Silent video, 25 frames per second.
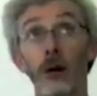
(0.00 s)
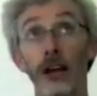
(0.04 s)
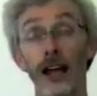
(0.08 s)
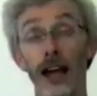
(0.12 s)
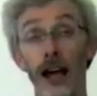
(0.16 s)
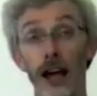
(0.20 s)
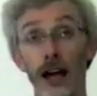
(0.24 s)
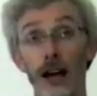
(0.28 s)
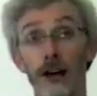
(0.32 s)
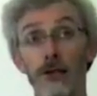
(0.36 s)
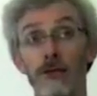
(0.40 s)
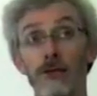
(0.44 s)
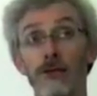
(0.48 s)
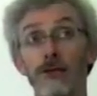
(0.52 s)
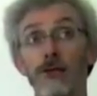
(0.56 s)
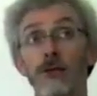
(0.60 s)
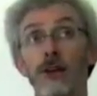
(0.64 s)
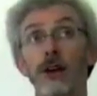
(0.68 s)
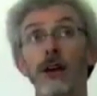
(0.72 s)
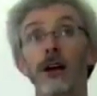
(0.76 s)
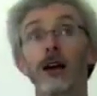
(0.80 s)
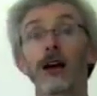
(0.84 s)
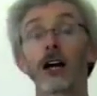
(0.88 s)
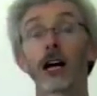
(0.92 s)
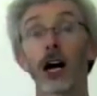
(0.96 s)
we have
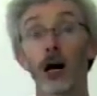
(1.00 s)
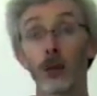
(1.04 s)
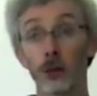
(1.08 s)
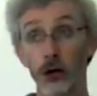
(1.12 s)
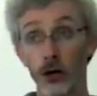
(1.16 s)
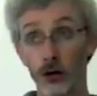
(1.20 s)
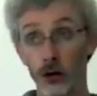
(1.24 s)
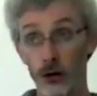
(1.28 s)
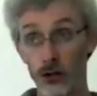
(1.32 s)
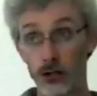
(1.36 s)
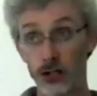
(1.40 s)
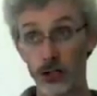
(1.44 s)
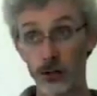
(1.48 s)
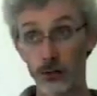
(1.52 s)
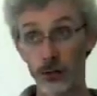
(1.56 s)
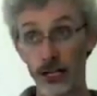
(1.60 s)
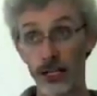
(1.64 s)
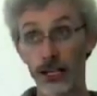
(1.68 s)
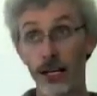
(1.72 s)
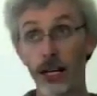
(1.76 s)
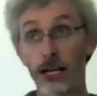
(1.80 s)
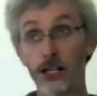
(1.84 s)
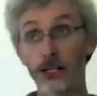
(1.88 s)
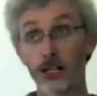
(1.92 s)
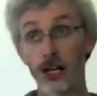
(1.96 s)
come across them in
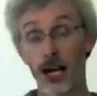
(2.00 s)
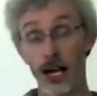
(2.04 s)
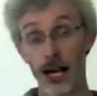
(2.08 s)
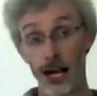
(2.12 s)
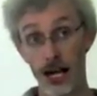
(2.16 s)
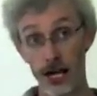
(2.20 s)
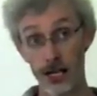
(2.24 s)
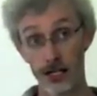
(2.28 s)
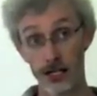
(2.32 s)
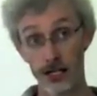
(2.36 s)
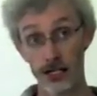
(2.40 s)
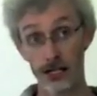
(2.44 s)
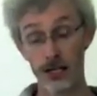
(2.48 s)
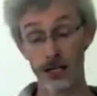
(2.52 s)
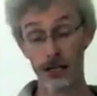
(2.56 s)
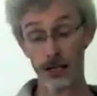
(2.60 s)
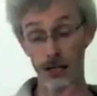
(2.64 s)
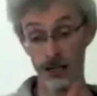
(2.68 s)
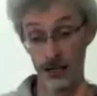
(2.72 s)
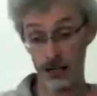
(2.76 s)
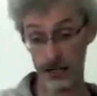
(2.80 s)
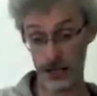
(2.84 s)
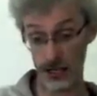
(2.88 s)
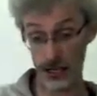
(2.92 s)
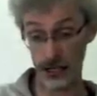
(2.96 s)
nature as
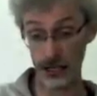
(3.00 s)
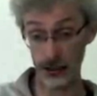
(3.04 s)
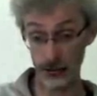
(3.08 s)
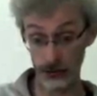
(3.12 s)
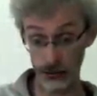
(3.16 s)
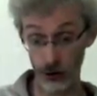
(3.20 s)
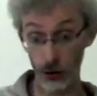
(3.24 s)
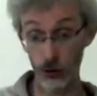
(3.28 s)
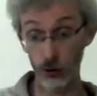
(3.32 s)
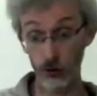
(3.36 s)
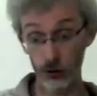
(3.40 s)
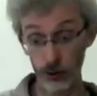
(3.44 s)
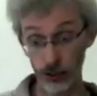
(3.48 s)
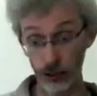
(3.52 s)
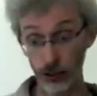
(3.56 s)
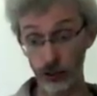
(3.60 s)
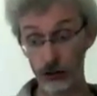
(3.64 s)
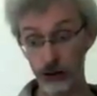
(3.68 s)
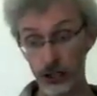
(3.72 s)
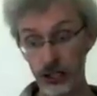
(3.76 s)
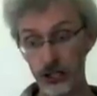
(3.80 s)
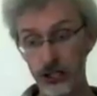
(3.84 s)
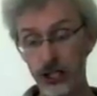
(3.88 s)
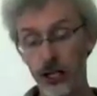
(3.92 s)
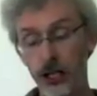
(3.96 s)
an evolving
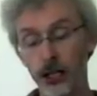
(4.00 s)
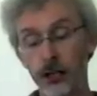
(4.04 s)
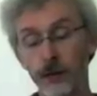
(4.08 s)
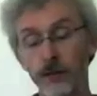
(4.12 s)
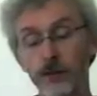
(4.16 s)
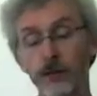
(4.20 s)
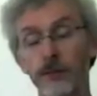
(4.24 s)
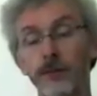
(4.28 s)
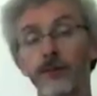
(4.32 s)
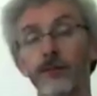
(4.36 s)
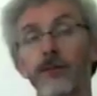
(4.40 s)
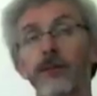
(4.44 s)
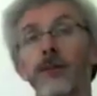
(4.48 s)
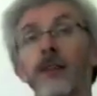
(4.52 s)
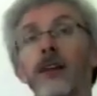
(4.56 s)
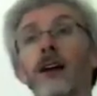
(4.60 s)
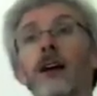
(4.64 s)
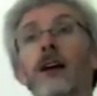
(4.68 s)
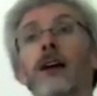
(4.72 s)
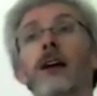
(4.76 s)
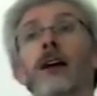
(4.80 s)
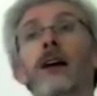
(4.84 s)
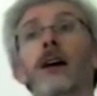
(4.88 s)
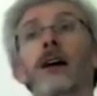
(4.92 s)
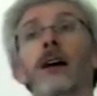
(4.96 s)
creature.
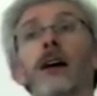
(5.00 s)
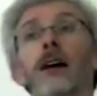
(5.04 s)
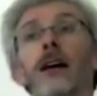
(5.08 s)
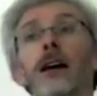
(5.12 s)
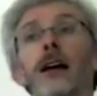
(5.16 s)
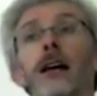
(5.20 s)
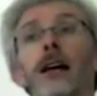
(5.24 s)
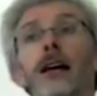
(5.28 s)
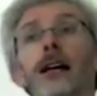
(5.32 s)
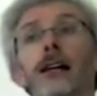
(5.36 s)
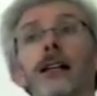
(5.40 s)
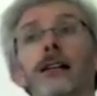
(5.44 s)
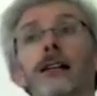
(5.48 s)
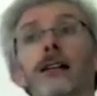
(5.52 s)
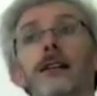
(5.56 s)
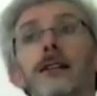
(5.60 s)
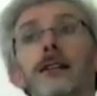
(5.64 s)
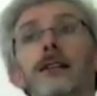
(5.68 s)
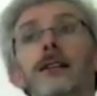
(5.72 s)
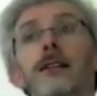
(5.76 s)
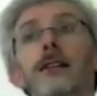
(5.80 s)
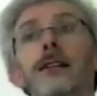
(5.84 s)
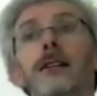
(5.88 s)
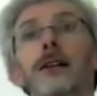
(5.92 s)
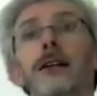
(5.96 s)

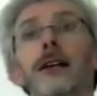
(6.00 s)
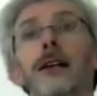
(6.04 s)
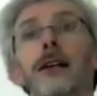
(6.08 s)
And